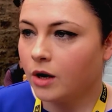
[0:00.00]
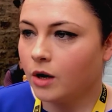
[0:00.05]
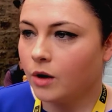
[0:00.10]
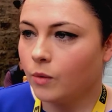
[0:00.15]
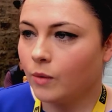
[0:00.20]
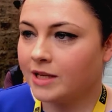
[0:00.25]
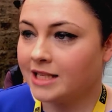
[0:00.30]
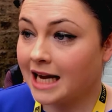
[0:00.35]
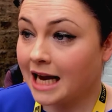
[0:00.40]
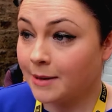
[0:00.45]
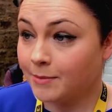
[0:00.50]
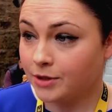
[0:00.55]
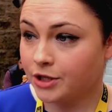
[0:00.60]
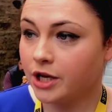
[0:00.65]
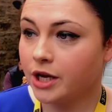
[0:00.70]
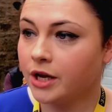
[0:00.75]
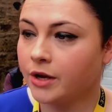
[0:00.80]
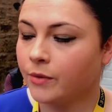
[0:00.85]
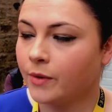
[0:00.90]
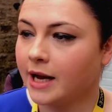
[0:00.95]
with type
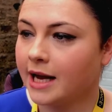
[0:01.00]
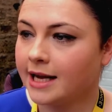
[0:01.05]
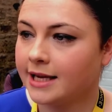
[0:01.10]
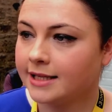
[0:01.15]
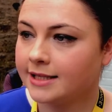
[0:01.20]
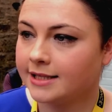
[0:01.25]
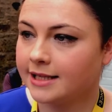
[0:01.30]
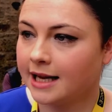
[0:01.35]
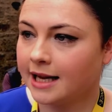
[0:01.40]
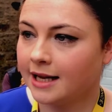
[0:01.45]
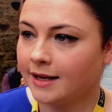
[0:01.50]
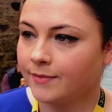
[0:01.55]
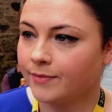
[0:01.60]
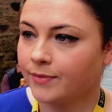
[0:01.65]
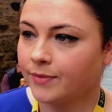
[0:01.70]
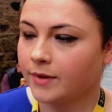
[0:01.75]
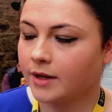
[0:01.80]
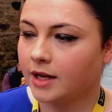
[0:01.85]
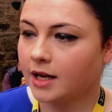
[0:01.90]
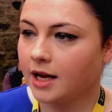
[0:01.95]
2,
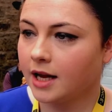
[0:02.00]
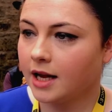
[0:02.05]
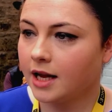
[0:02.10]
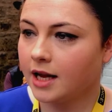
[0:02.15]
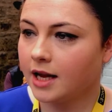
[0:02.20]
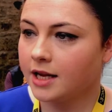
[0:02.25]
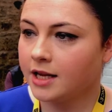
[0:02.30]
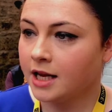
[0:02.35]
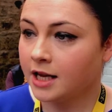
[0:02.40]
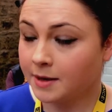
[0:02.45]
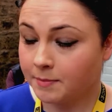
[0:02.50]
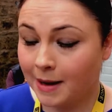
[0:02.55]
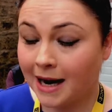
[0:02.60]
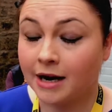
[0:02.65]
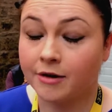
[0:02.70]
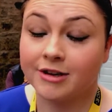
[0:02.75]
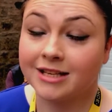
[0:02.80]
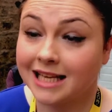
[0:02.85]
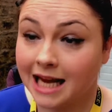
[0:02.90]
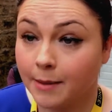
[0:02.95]
it's your
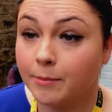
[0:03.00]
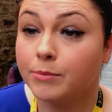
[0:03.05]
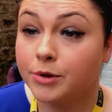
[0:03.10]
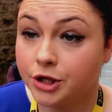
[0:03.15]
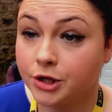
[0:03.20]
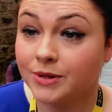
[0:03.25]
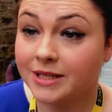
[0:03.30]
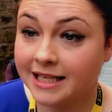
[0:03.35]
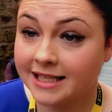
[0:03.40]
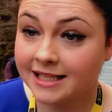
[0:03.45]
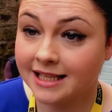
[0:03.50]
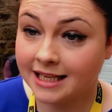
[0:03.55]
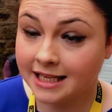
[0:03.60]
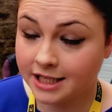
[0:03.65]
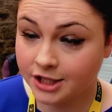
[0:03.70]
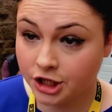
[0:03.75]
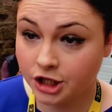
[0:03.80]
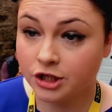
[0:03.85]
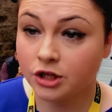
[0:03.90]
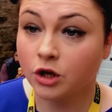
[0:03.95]
pancreas can produce insulin. It's
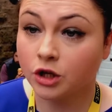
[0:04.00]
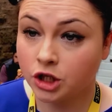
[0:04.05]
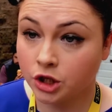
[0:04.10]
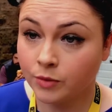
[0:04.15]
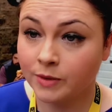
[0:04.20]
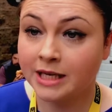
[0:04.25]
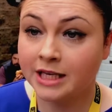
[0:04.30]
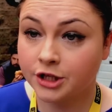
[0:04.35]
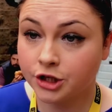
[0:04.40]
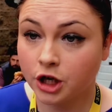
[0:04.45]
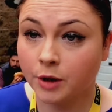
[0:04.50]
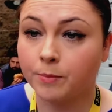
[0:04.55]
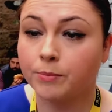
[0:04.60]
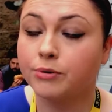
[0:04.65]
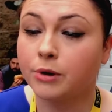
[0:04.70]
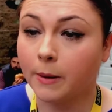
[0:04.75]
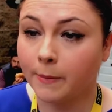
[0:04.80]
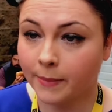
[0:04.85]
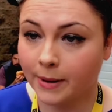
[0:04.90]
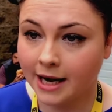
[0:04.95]
just not doing its job
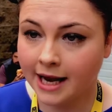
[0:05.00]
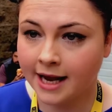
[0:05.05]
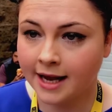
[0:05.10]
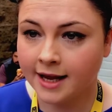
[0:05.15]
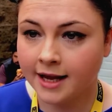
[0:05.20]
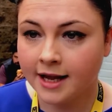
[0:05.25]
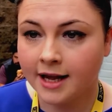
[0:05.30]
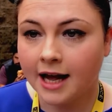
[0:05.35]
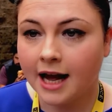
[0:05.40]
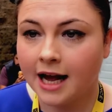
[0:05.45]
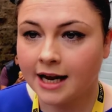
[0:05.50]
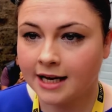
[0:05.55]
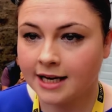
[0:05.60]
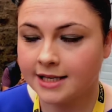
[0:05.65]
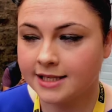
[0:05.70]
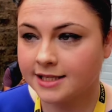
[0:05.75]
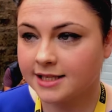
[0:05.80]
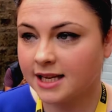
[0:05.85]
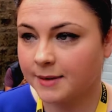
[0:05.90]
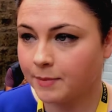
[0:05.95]
properly, and
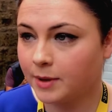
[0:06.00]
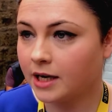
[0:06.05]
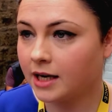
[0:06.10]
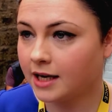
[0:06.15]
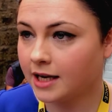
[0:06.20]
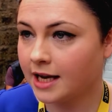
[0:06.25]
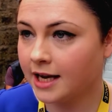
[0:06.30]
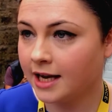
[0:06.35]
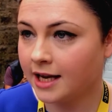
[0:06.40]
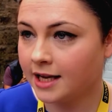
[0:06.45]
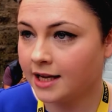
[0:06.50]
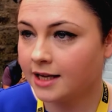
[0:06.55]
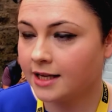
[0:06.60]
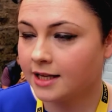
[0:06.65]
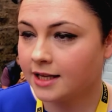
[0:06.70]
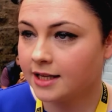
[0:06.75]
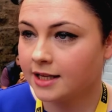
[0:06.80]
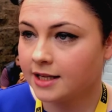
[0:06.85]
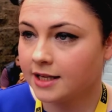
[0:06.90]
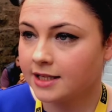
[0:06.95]
it's typically
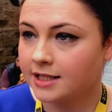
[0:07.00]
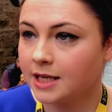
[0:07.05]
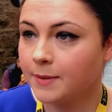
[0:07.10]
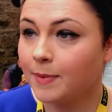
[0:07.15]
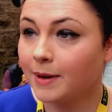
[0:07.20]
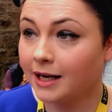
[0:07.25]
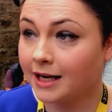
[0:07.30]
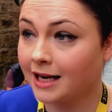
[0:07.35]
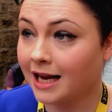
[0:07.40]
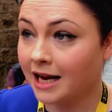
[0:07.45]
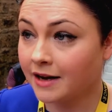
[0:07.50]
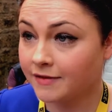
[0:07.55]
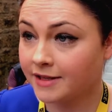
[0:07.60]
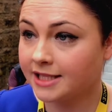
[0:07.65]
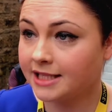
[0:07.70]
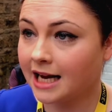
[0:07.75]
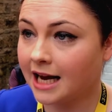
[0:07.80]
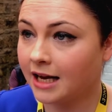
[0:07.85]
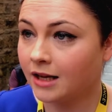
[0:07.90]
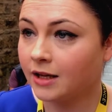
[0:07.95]

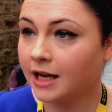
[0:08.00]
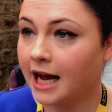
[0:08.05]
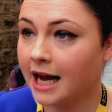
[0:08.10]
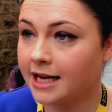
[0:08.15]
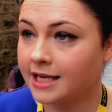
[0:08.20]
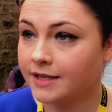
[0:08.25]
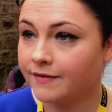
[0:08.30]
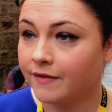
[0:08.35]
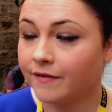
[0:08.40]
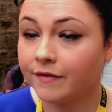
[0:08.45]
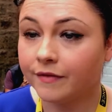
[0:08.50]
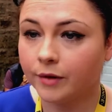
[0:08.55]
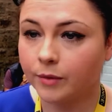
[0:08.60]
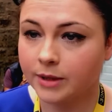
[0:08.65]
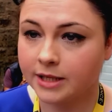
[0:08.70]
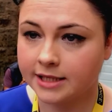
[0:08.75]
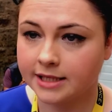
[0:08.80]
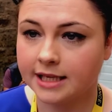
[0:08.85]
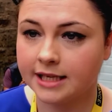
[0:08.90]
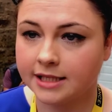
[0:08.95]
lifestyle kind of
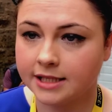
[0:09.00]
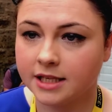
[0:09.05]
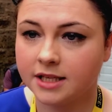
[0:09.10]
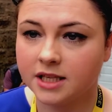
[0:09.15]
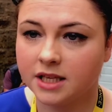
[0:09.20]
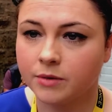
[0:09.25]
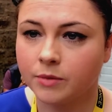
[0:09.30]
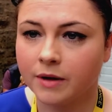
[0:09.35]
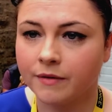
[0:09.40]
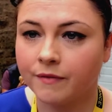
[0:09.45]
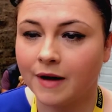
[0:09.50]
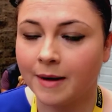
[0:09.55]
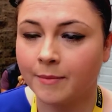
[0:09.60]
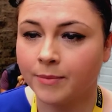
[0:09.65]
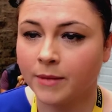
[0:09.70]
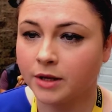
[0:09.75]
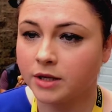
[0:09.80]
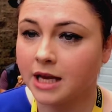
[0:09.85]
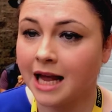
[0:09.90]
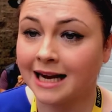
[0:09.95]
influence. It's to do with
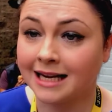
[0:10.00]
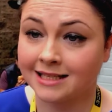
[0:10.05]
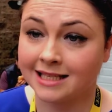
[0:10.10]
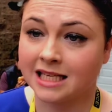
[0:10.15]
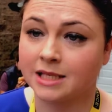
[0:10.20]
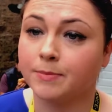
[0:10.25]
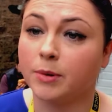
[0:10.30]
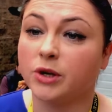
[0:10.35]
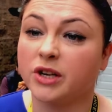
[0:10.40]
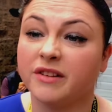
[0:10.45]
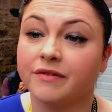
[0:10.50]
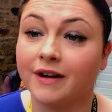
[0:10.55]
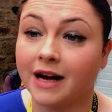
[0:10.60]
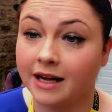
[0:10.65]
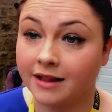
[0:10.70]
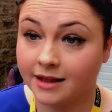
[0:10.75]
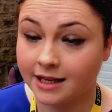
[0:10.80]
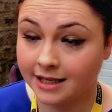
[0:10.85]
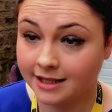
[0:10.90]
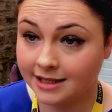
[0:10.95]
excess body fat
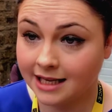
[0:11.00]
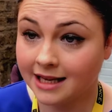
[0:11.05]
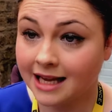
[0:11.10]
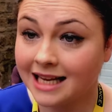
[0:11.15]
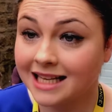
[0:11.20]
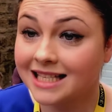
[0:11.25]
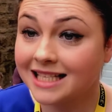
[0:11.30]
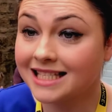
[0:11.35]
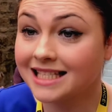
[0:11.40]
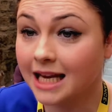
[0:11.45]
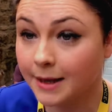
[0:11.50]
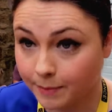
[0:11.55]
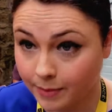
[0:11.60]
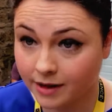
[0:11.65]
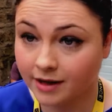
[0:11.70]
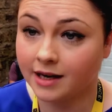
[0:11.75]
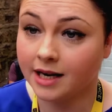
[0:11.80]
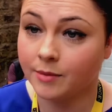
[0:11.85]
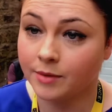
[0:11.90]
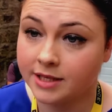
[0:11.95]
and things like that,
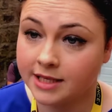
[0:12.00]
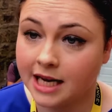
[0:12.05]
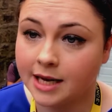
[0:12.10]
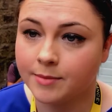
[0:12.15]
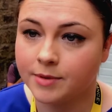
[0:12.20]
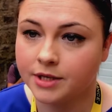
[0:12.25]
typically with type